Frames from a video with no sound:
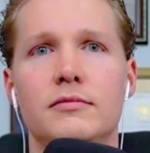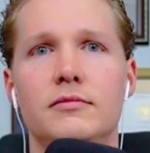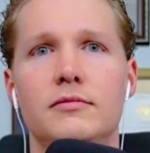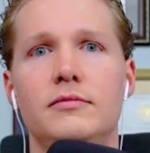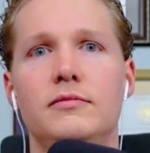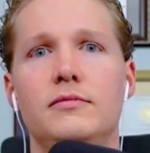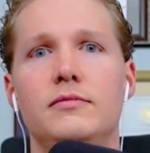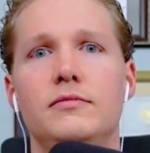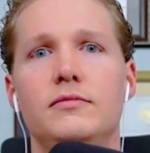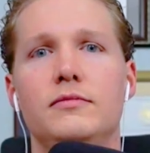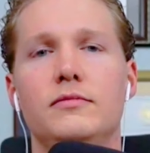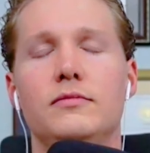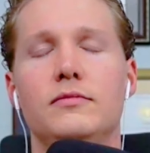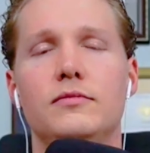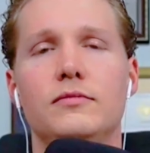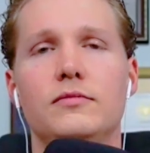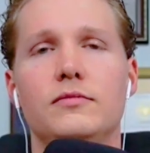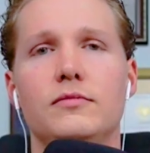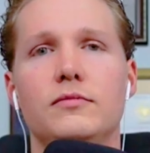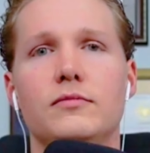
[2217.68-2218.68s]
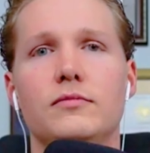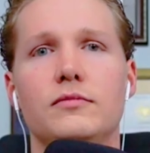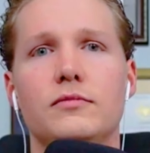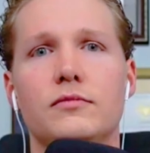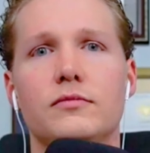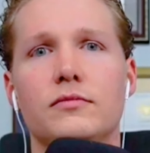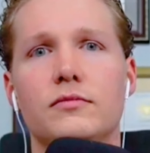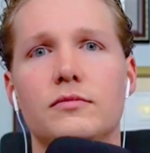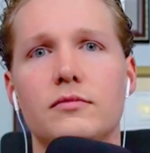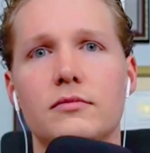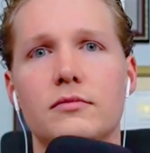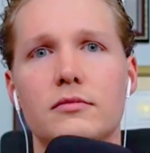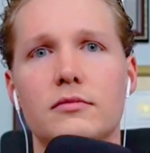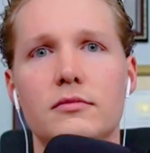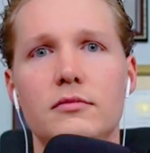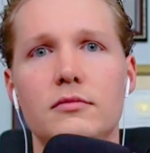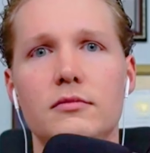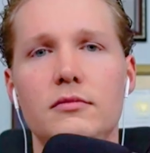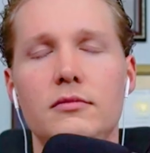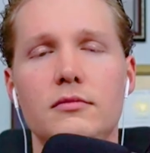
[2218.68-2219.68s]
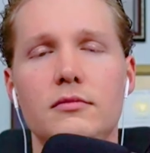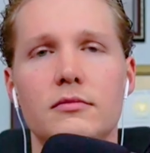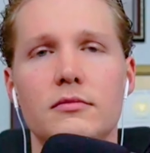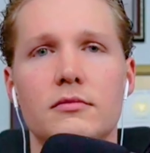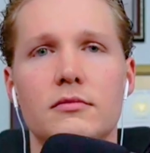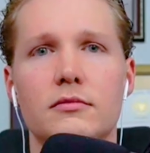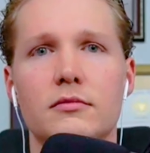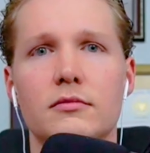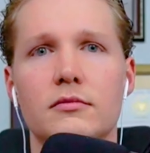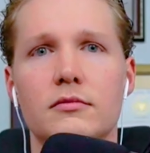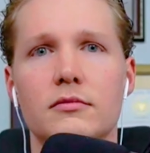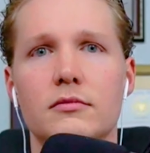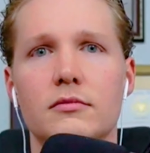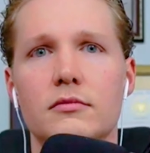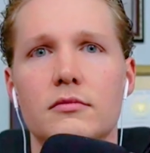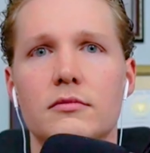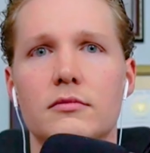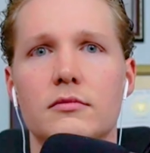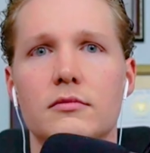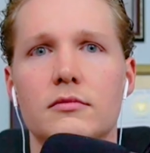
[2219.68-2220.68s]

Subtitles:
The person shown says nothing.